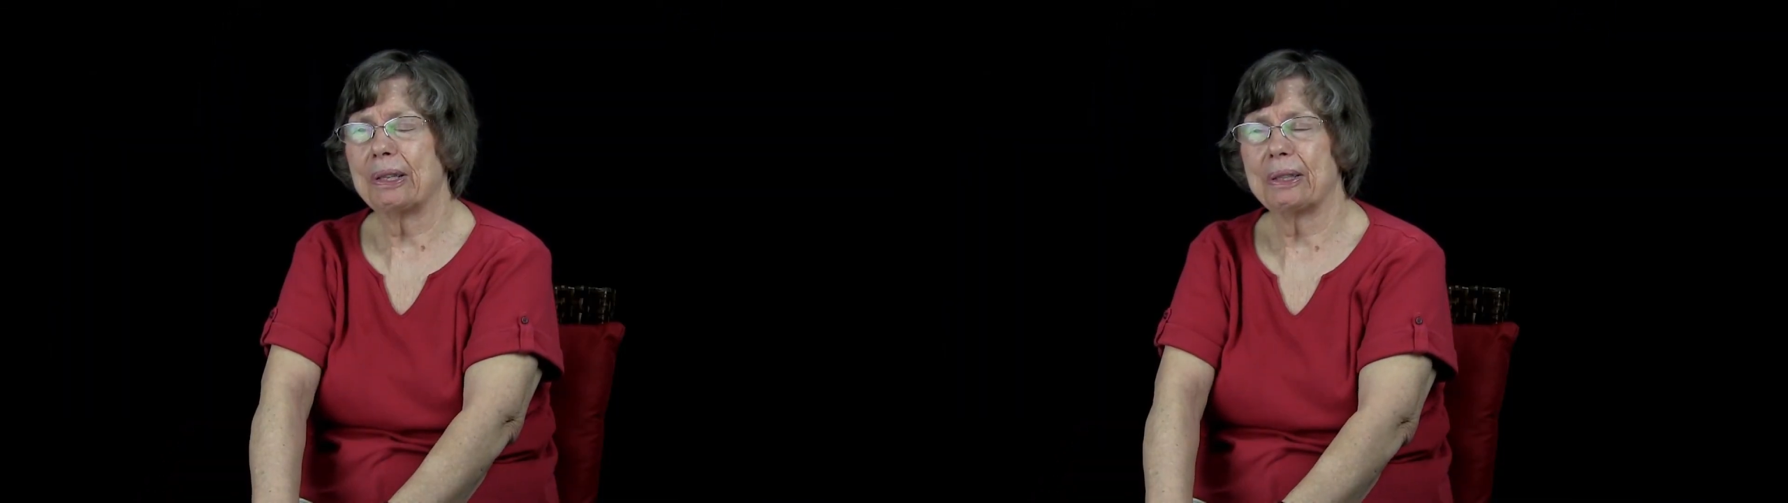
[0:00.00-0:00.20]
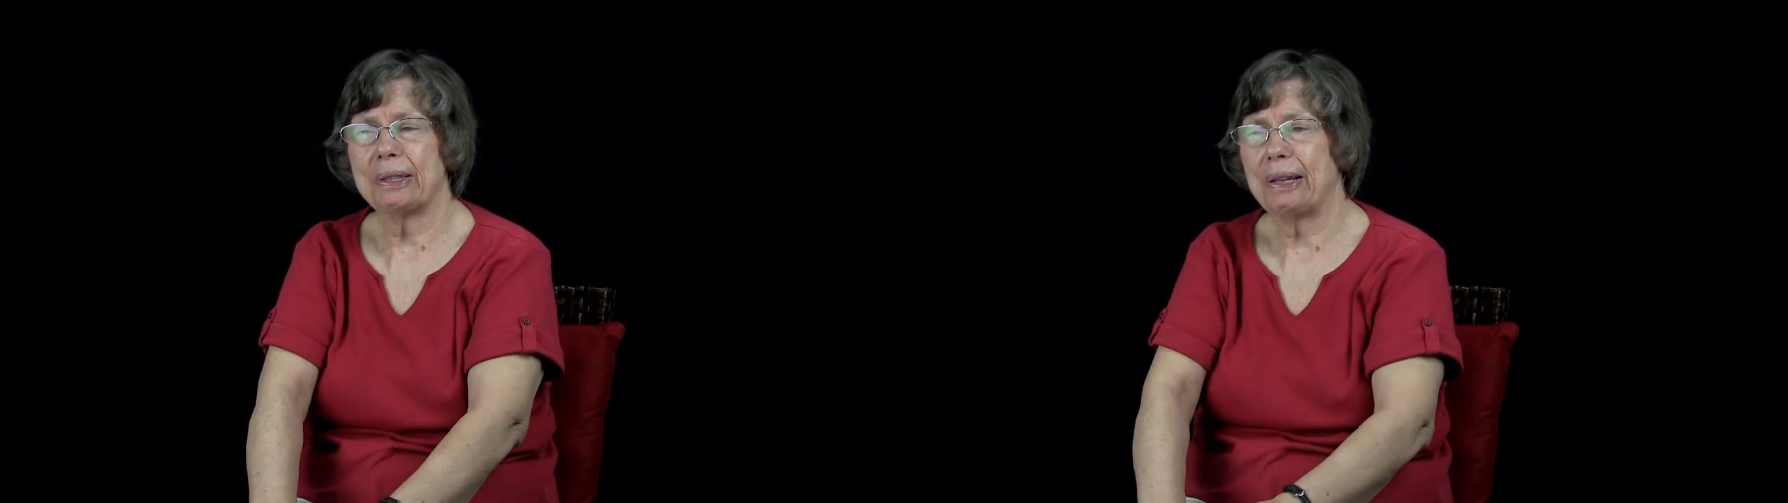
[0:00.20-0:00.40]

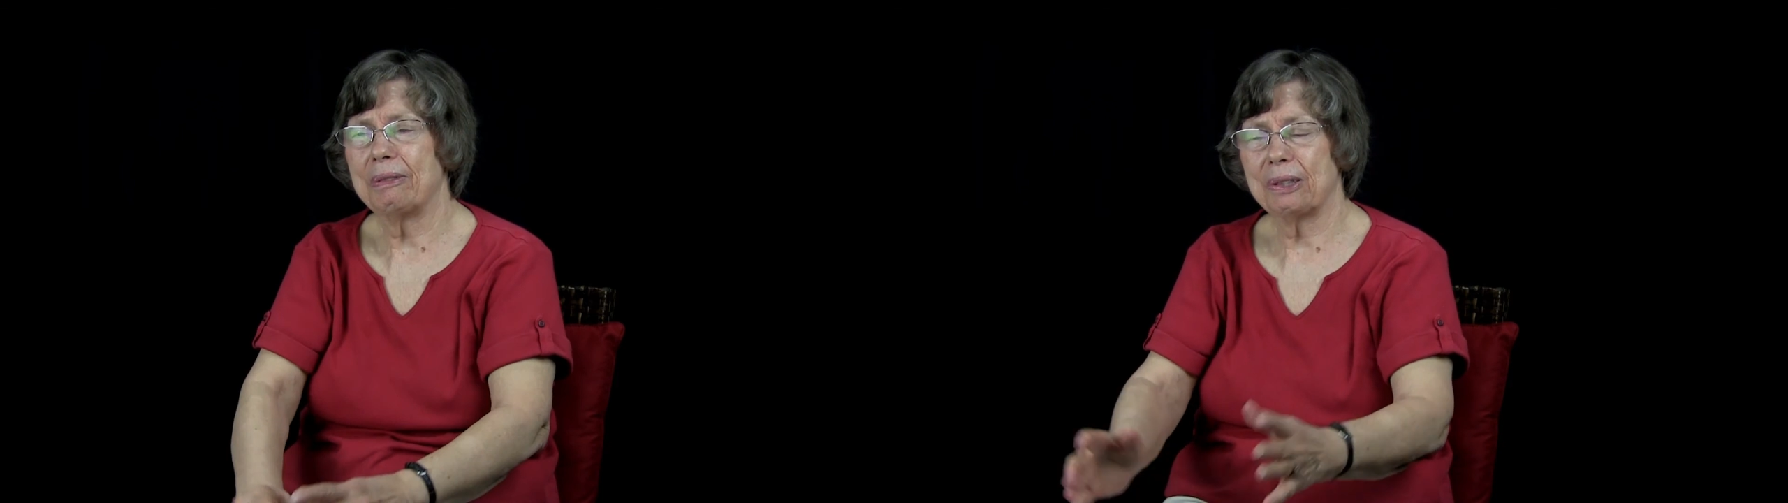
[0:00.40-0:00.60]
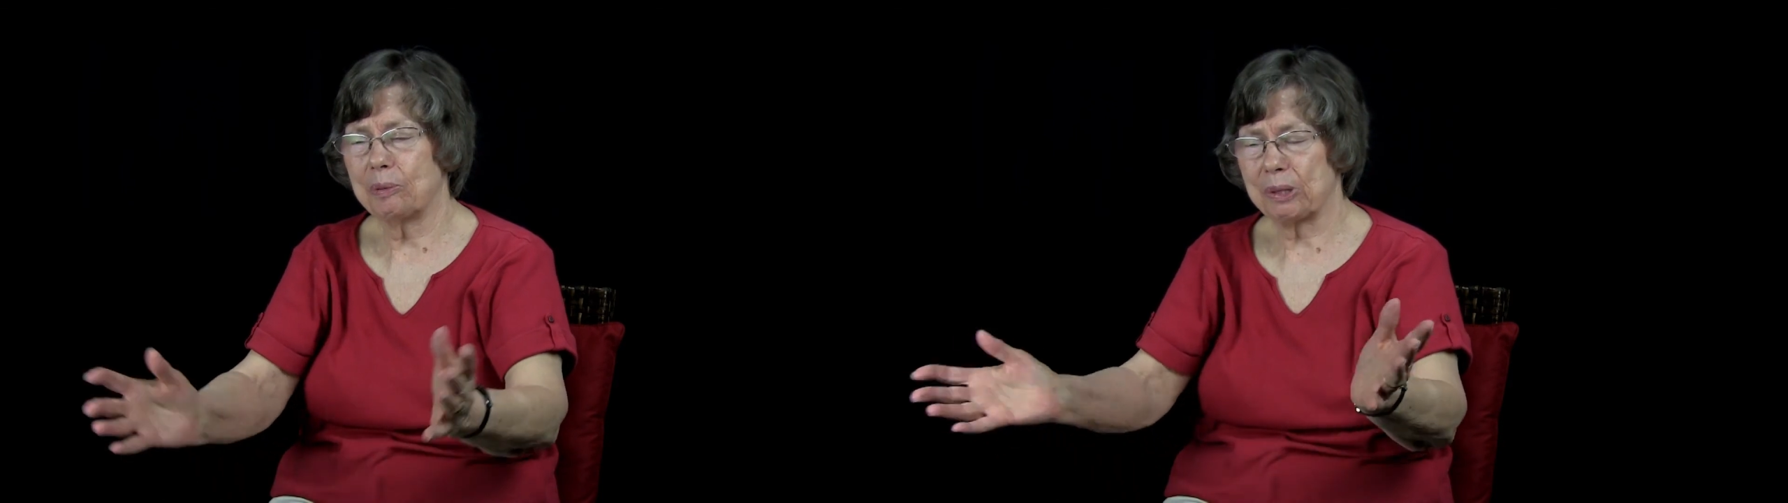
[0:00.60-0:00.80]
and
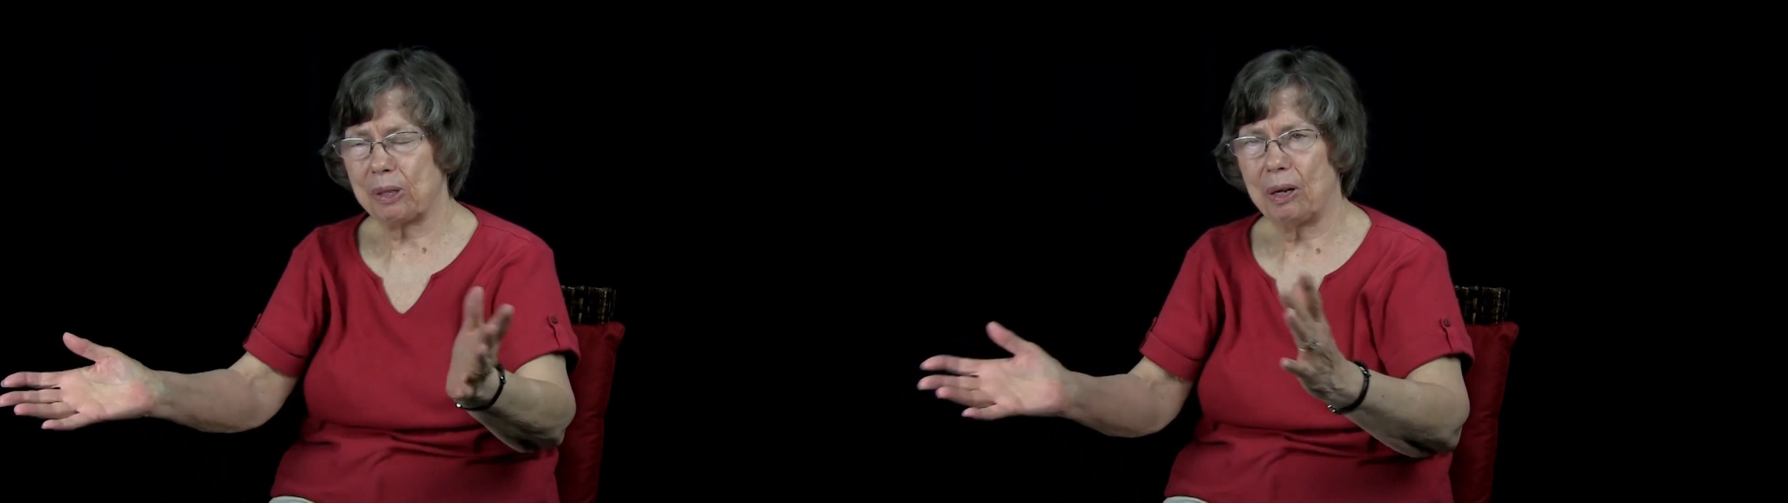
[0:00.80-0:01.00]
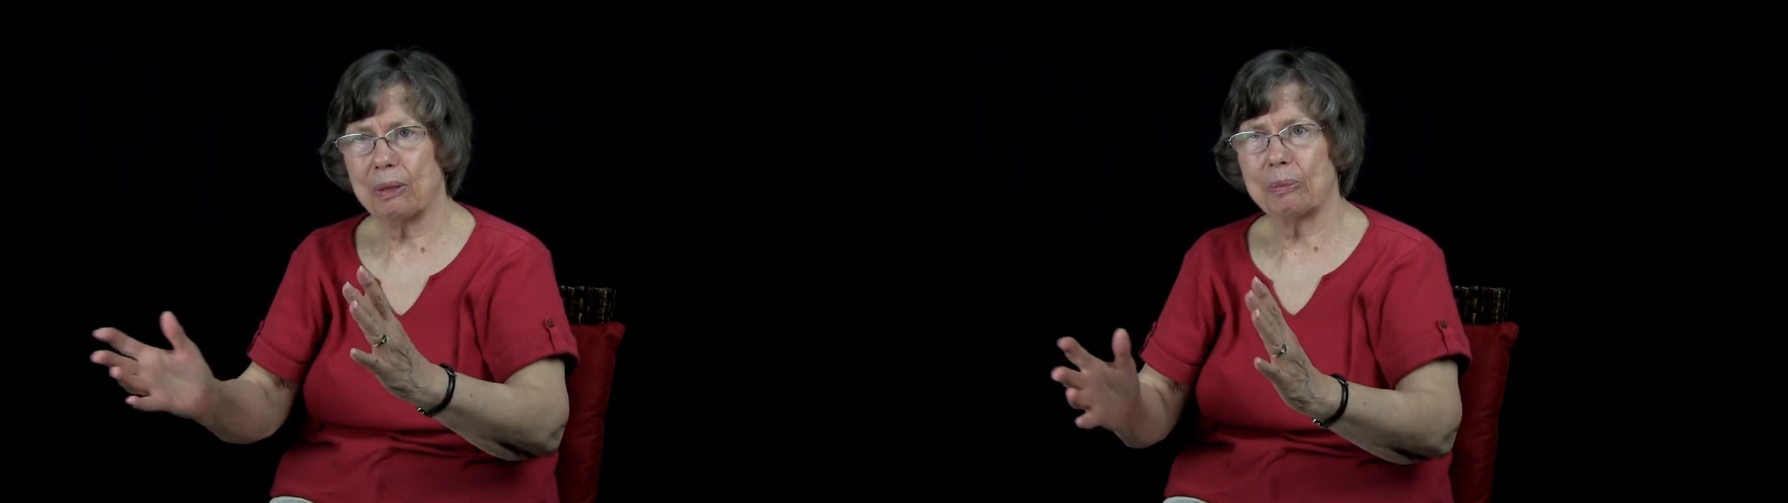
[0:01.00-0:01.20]
David was
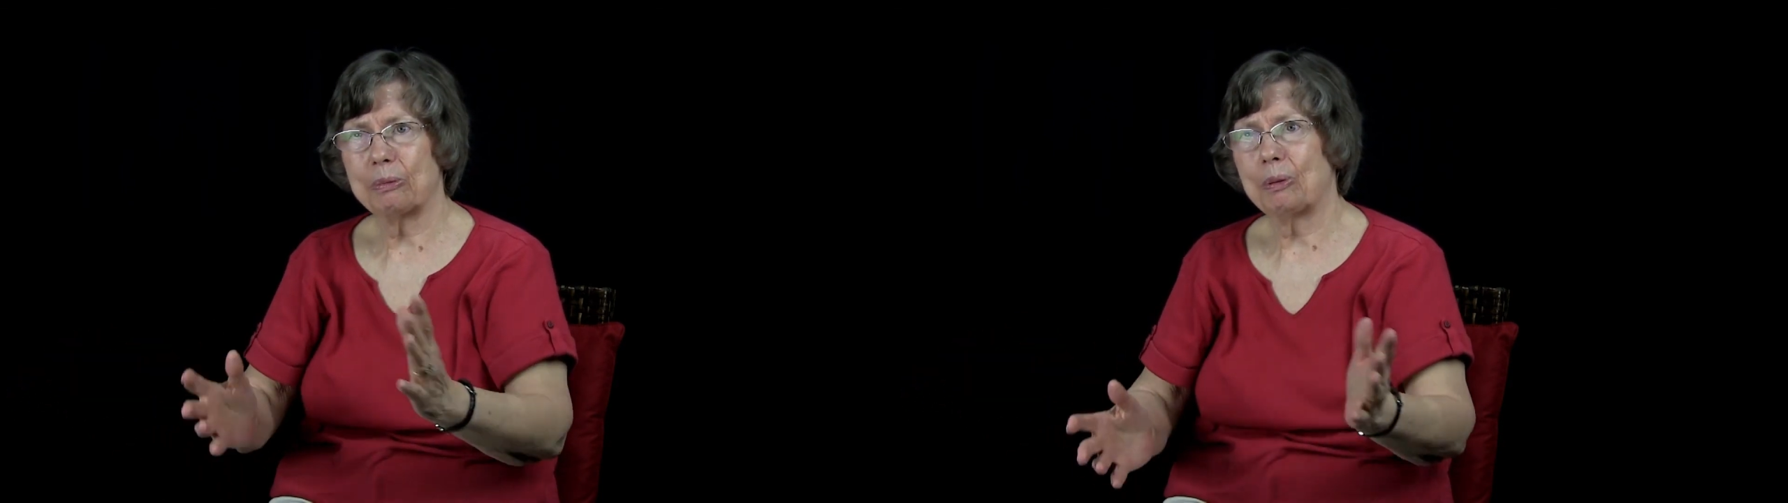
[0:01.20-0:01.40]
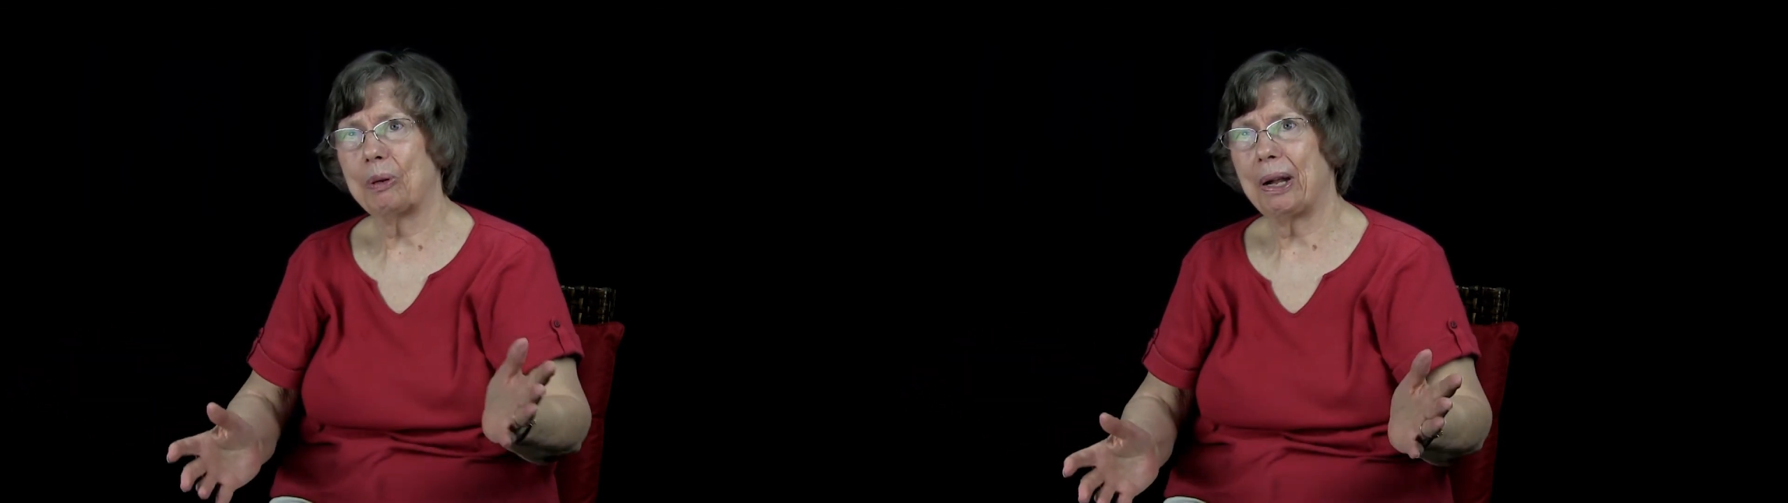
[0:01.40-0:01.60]
gone
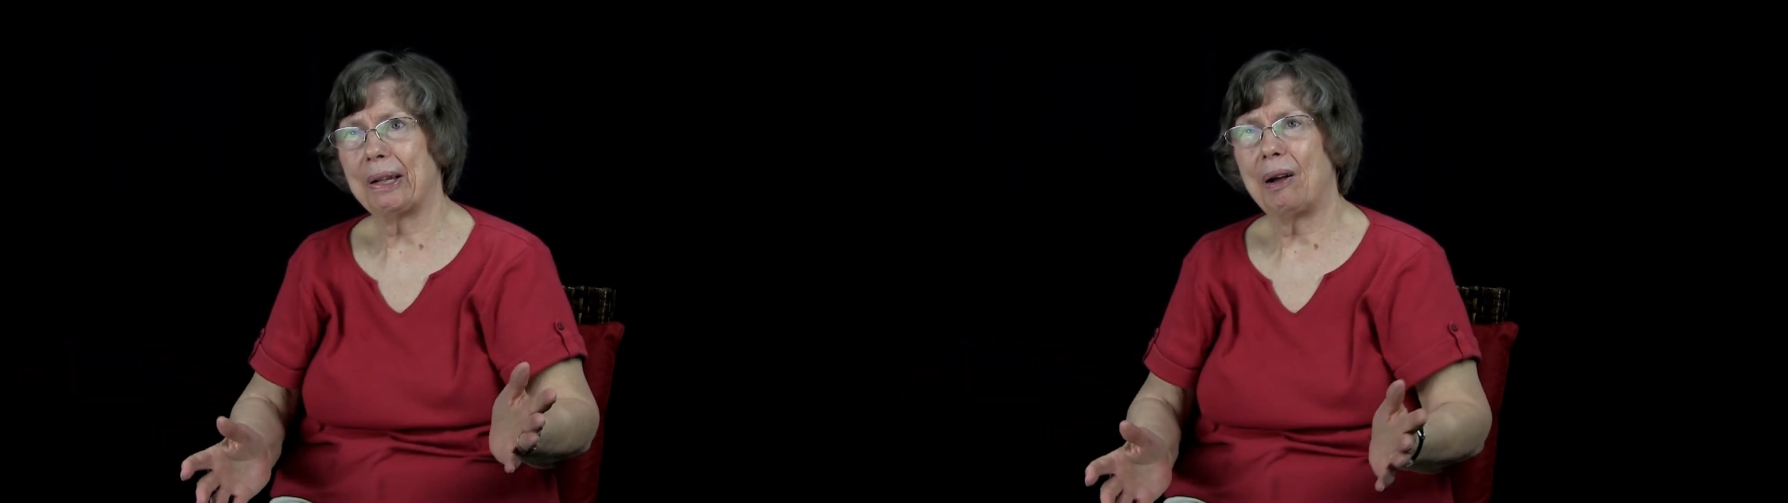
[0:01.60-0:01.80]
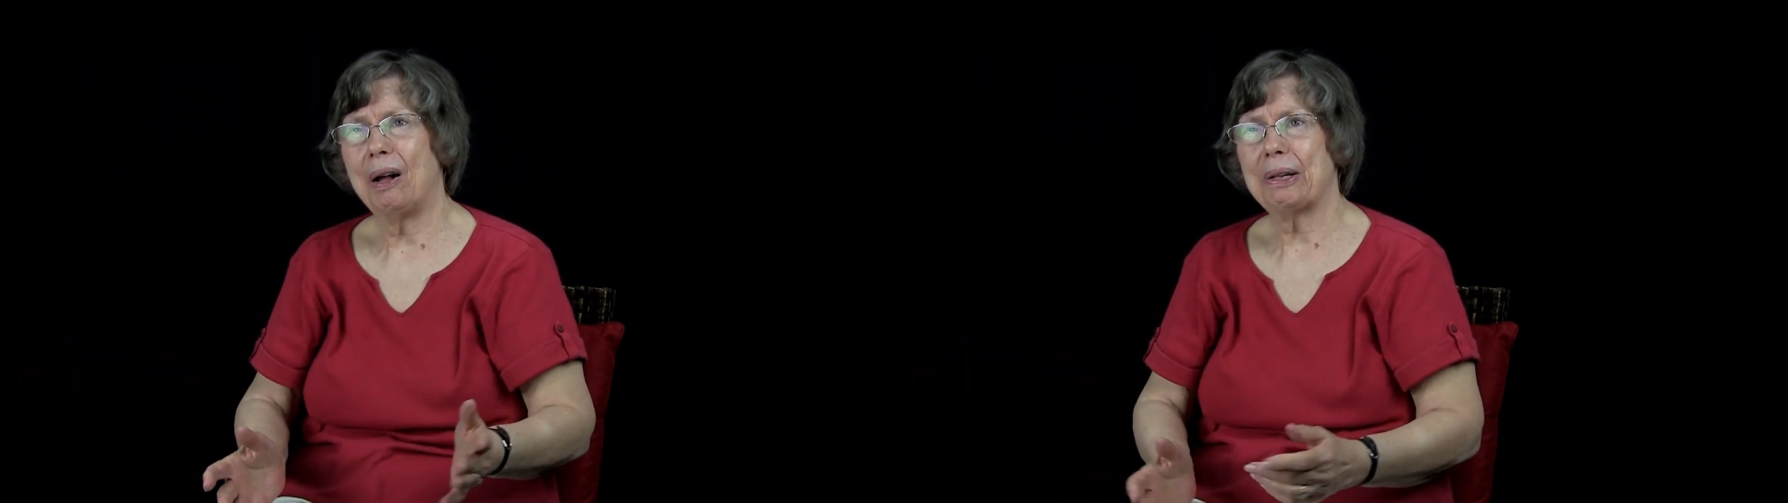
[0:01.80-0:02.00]
before I
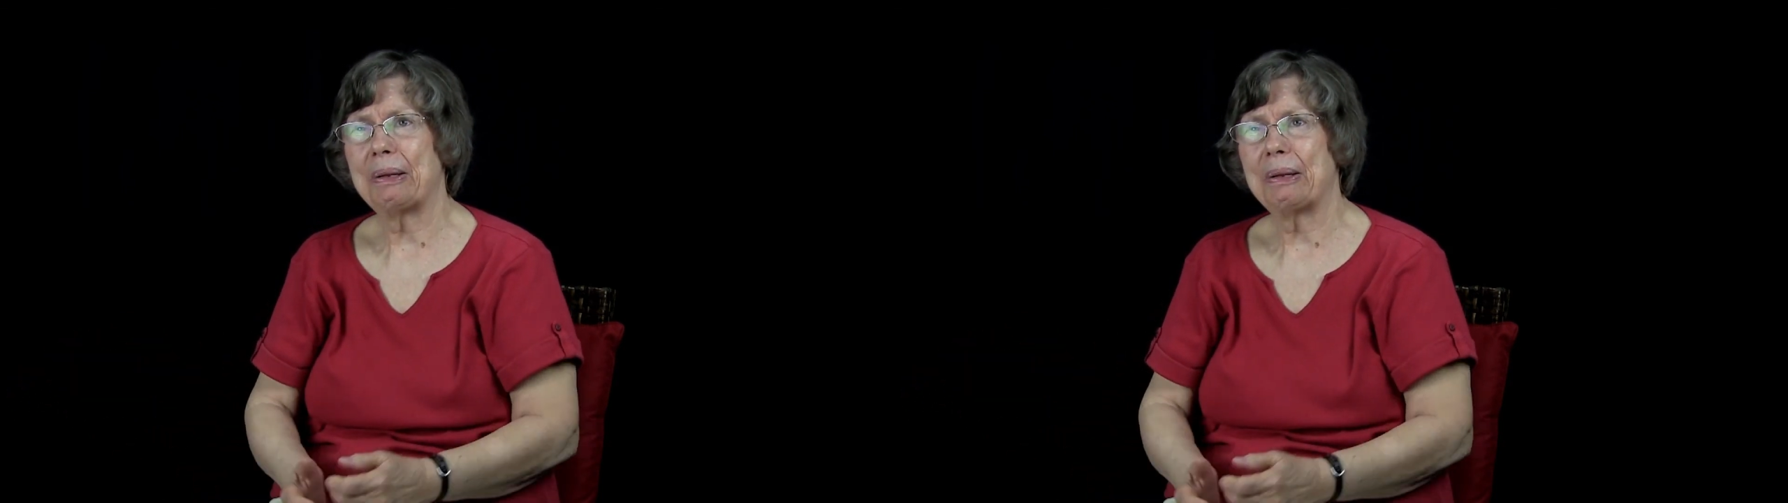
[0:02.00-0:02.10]
caught